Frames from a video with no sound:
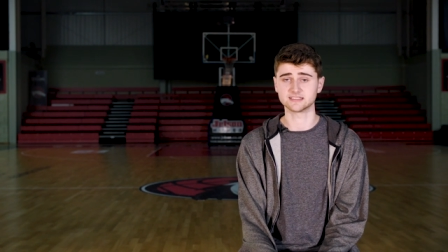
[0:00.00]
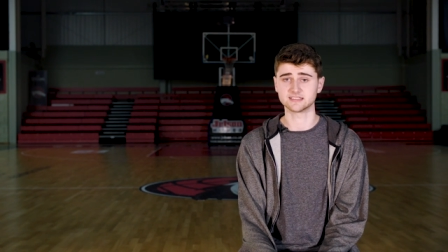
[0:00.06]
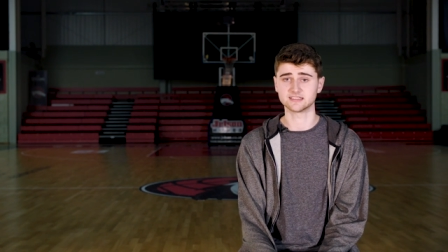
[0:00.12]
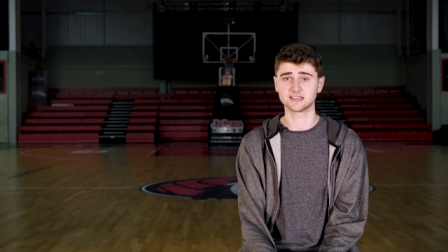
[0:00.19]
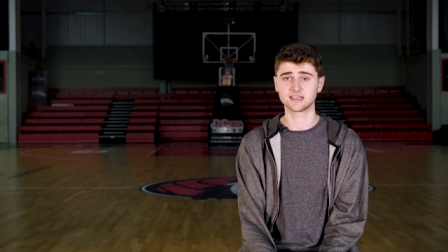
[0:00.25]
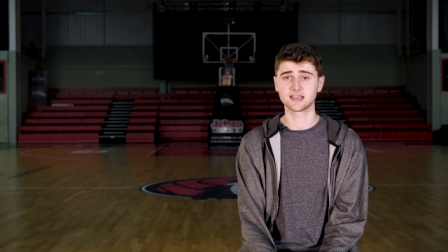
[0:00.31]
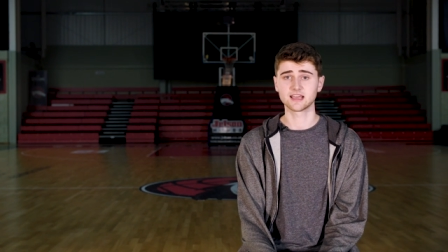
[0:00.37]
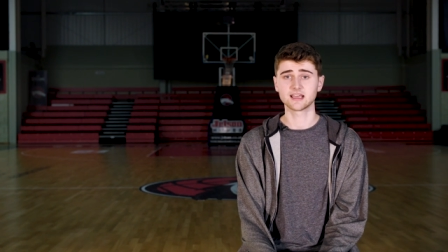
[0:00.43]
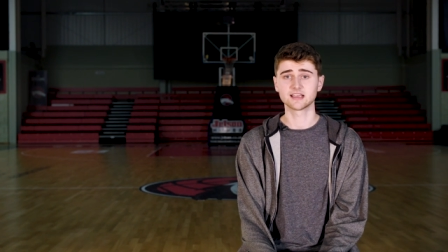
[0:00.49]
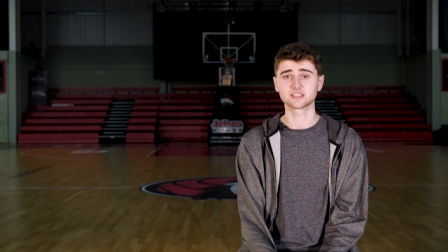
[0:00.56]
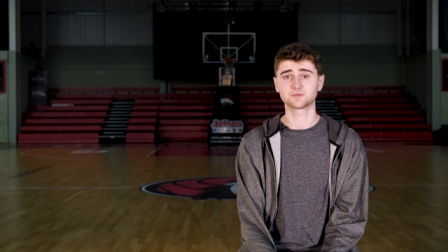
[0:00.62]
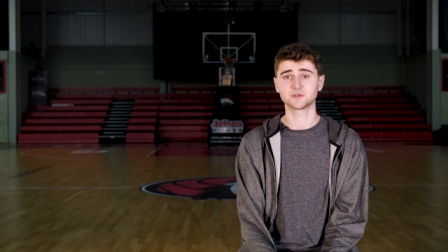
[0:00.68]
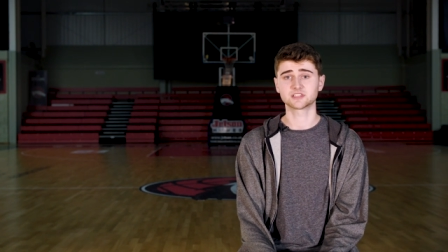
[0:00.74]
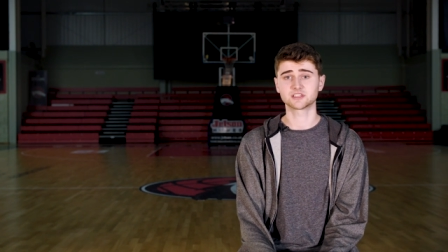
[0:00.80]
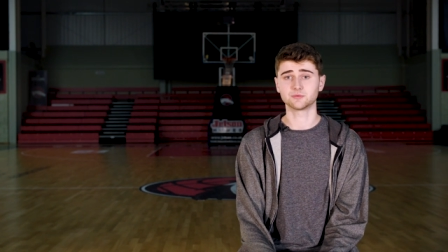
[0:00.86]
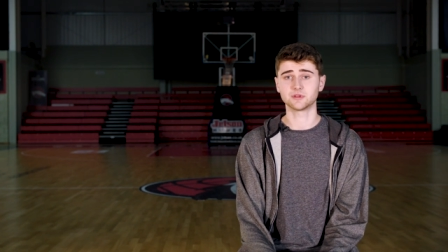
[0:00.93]
And
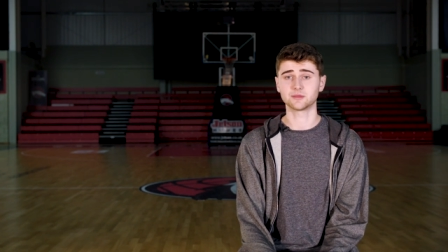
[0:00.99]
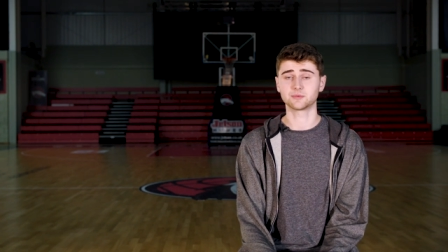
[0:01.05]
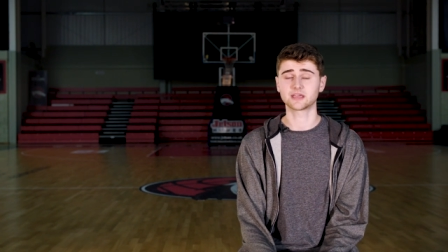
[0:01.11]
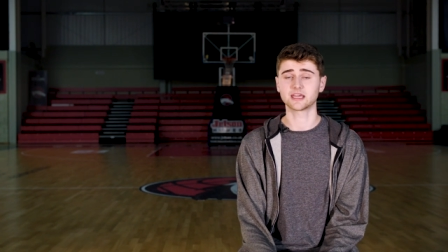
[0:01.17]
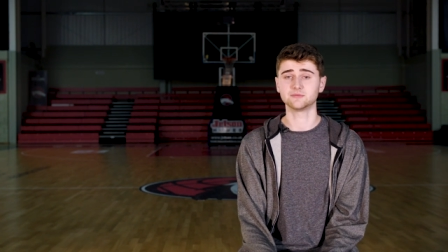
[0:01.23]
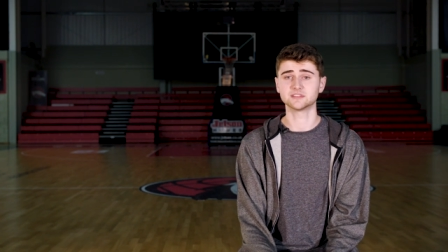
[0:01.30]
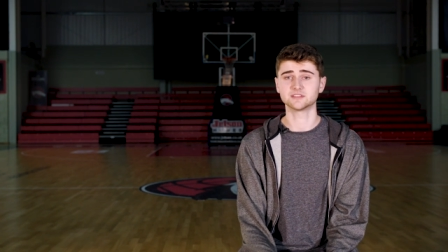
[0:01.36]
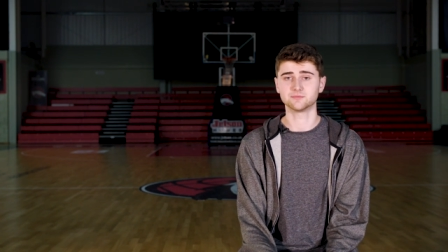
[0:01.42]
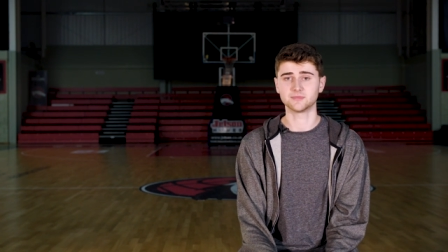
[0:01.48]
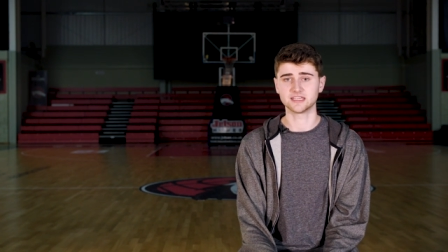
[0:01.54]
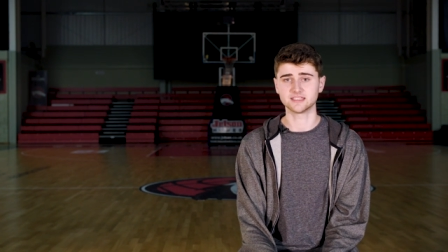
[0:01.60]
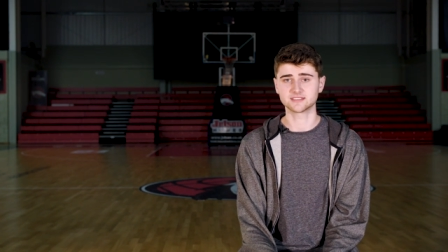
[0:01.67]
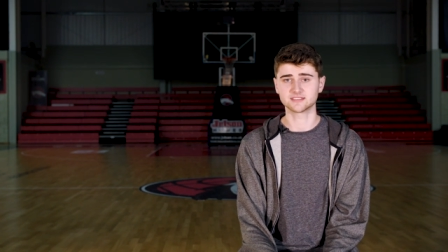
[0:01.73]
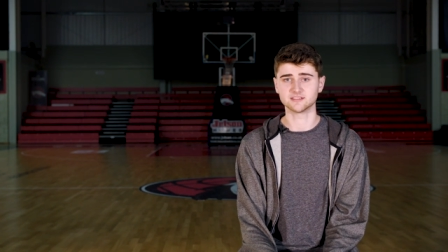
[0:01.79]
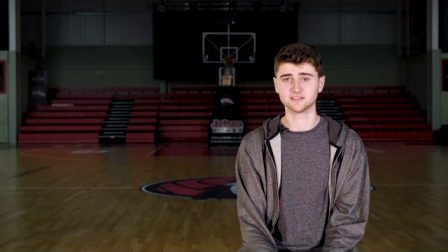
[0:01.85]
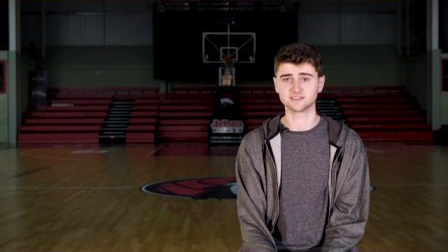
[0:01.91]
especially when it became into
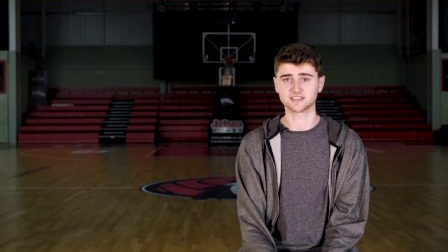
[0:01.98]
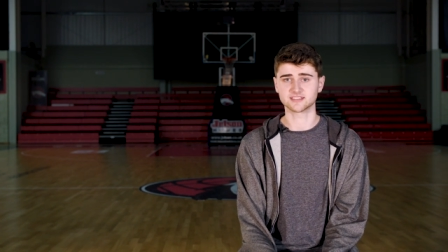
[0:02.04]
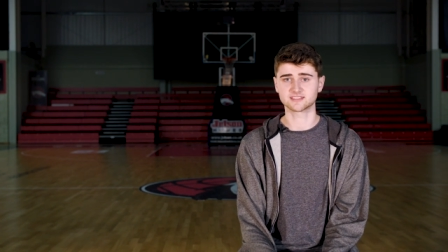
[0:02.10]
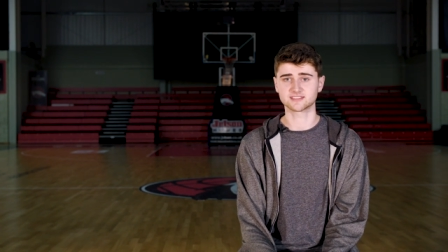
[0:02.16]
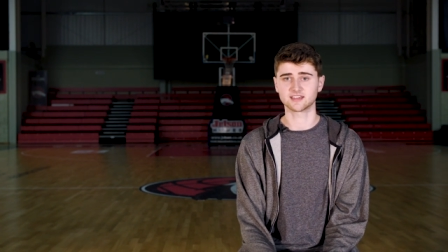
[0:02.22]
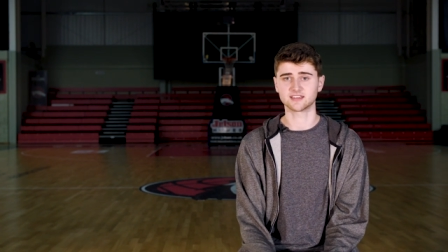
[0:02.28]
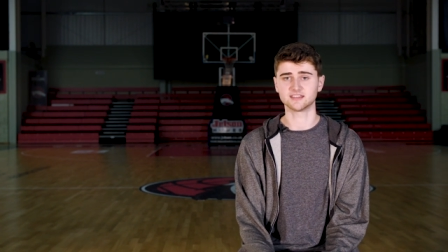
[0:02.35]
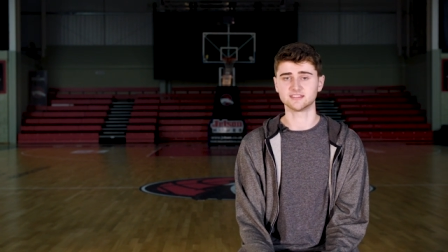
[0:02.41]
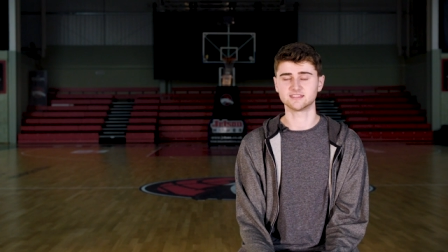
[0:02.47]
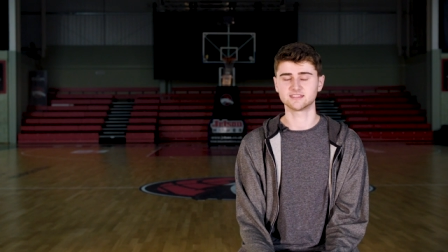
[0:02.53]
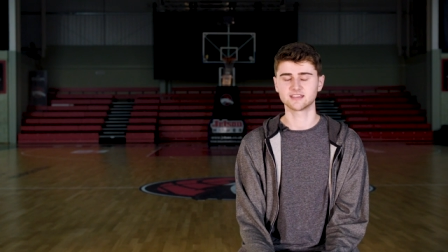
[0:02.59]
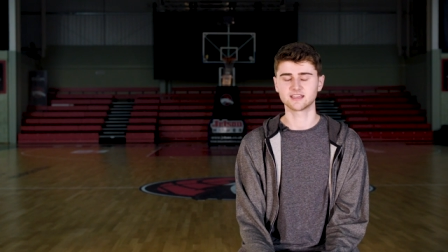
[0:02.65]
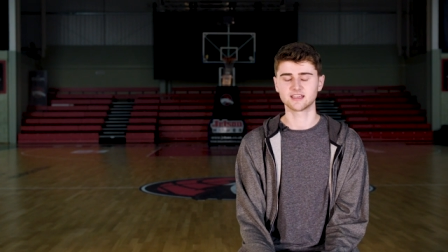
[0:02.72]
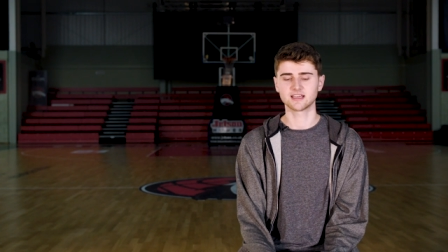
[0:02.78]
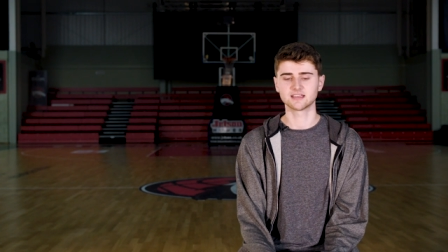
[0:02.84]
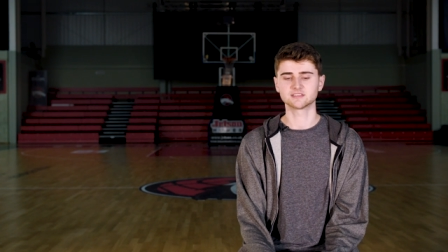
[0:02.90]
maintenance, I started
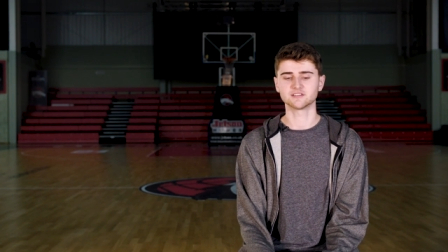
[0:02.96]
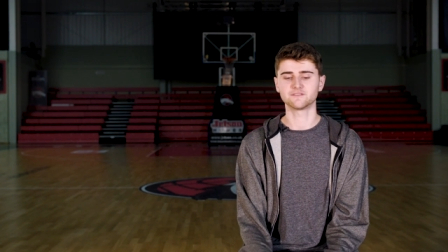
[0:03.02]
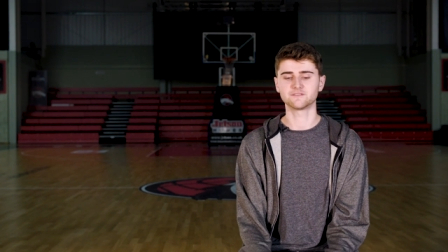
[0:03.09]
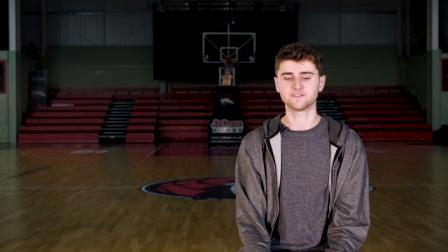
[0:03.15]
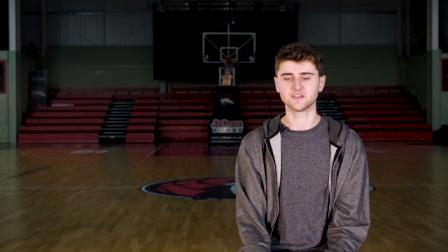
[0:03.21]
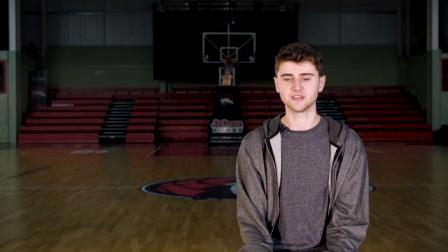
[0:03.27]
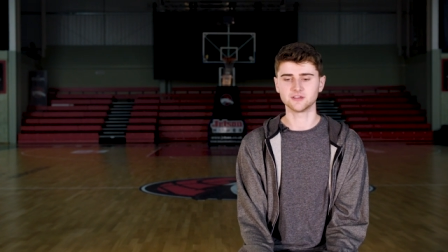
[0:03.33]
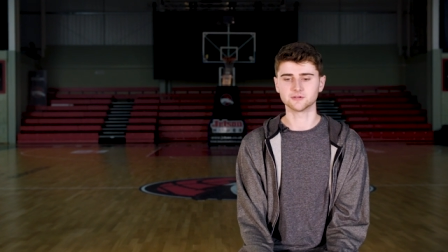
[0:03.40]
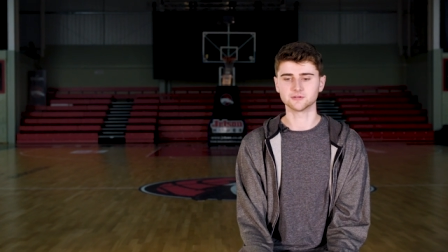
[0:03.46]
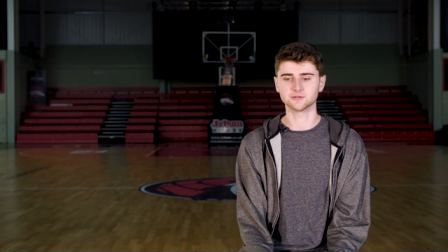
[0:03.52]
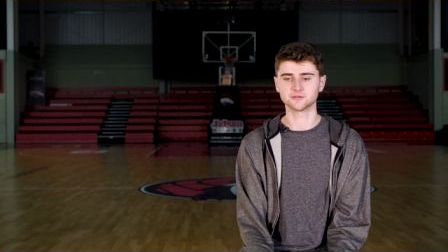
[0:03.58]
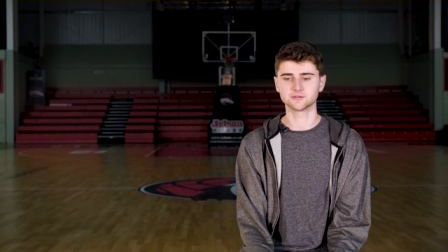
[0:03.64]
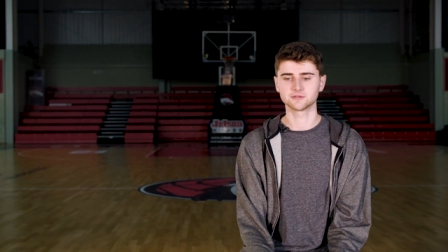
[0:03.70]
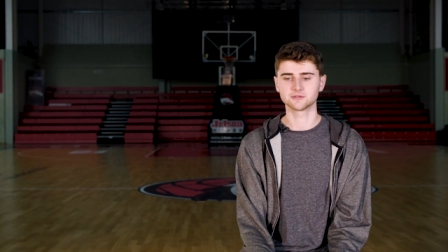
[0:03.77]
to feel